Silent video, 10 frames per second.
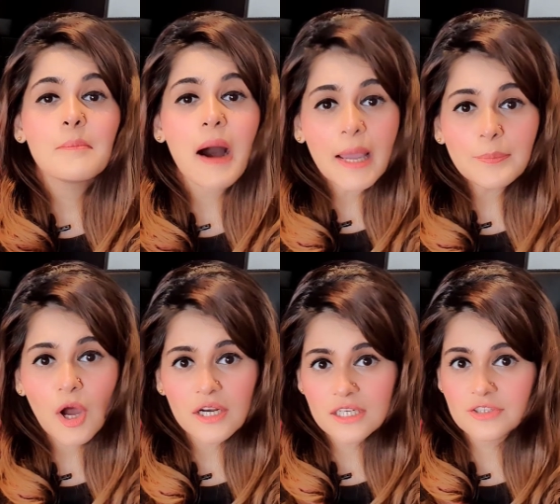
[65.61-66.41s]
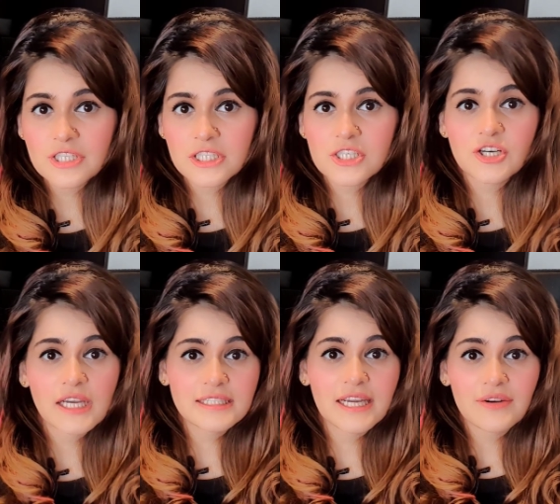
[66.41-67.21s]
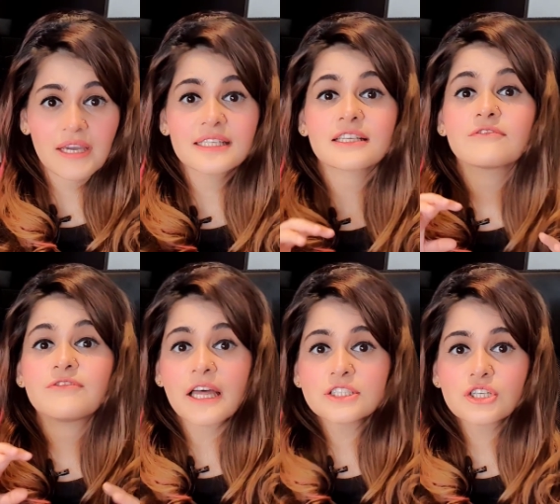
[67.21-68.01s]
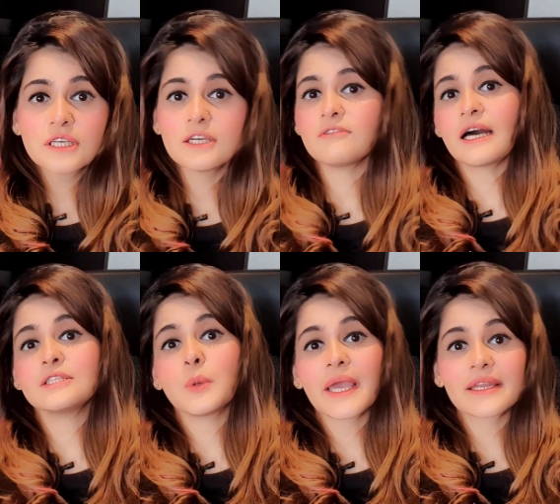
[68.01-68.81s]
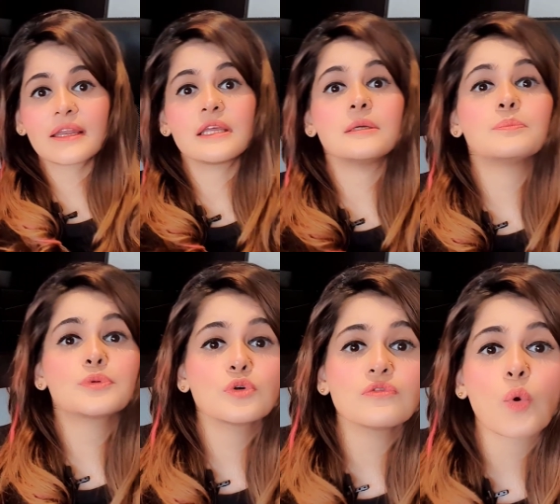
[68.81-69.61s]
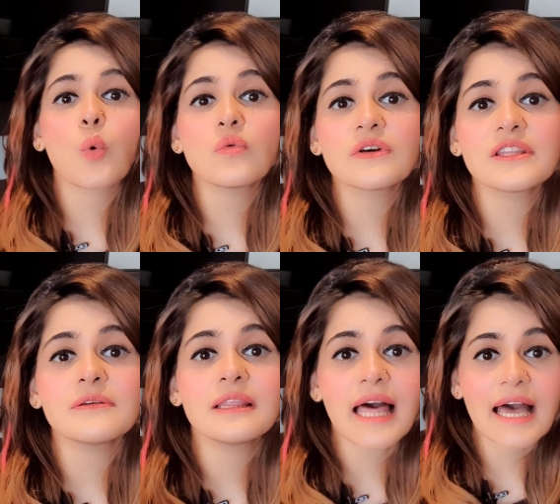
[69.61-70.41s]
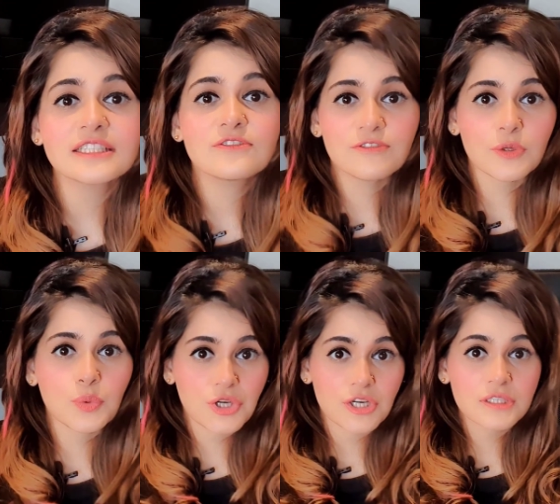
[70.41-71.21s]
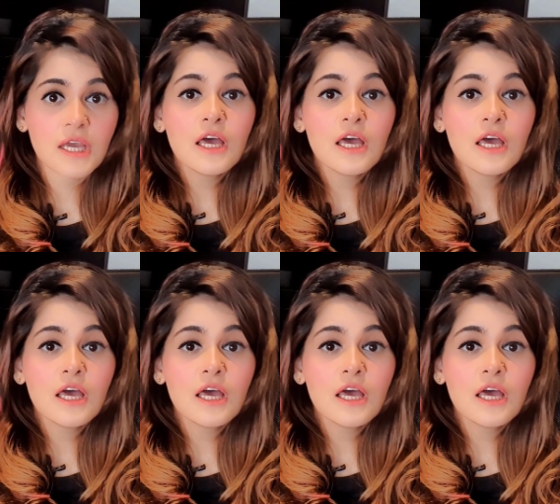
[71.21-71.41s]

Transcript: My product research criteria is eventually evaluated and improved over the last few years.